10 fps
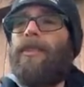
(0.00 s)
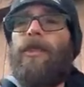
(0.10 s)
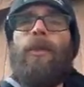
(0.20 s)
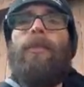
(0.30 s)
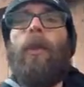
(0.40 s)

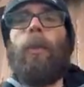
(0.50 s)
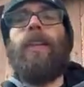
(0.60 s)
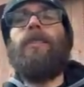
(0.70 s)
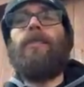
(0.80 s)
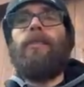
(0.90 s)
2 to 4
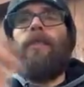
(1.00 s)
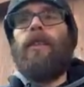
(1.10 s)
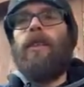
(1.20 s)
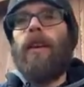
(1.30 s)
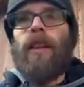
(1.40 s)
weeks.
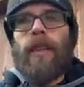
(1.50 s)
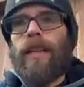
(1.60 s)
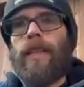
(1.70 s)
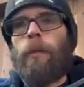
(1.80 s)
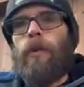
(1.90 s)
That's
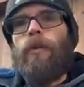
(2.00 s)
simple.